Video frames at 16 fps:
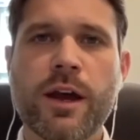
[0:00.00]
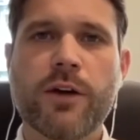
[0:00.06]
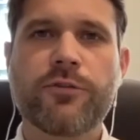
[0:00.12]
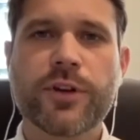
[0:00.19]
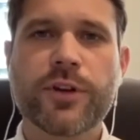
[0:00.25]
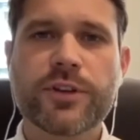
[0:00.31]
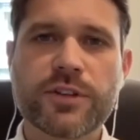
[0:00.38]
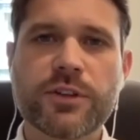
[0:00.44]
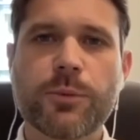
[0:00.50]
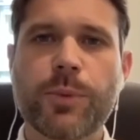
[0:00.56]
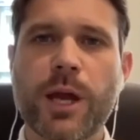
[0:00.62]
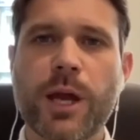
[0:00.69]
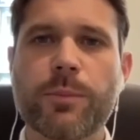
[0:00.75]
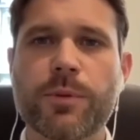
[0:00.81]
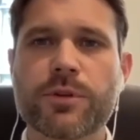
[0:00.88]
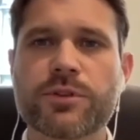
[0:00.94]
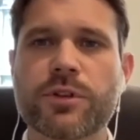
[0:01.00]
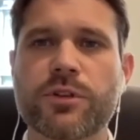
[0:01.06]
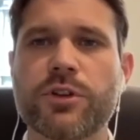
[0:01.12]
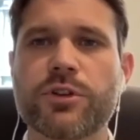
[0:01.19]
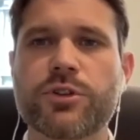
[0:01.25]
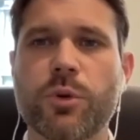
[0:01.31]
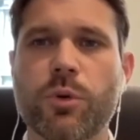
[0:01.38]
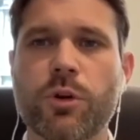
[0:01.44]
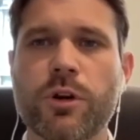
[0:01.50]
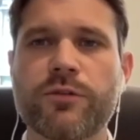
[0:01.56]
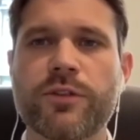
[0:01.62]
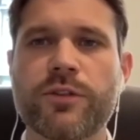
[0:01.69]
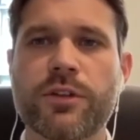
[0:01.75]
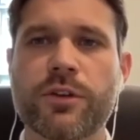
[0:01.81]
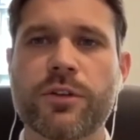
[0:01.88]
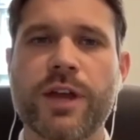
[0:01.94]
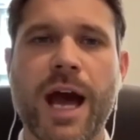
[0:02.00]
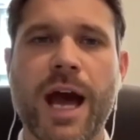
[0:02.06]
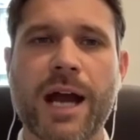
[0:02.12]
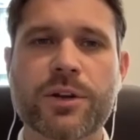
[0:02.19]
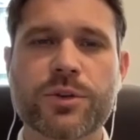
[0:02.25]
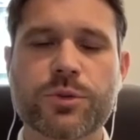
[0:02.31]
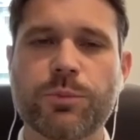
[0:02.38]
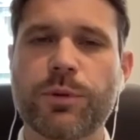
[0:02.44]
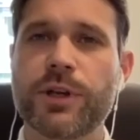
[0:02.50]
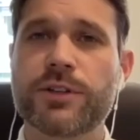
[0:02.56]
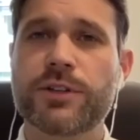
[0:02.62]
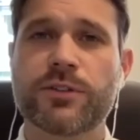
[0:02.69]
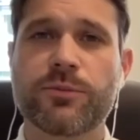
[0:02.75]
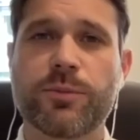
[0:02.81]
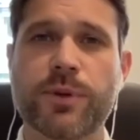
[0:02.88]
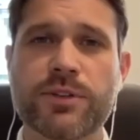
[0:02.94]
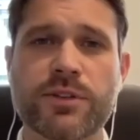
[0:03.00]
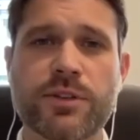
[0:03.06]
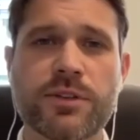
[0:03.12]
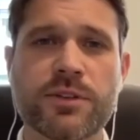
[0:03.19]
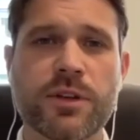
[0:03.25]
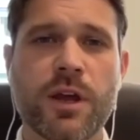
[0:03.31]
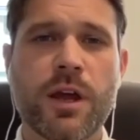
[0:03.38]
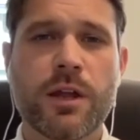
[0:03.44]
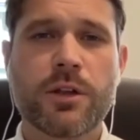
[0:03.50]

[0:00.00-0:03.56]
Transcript: affixing the papers to the door of either the actual place of business,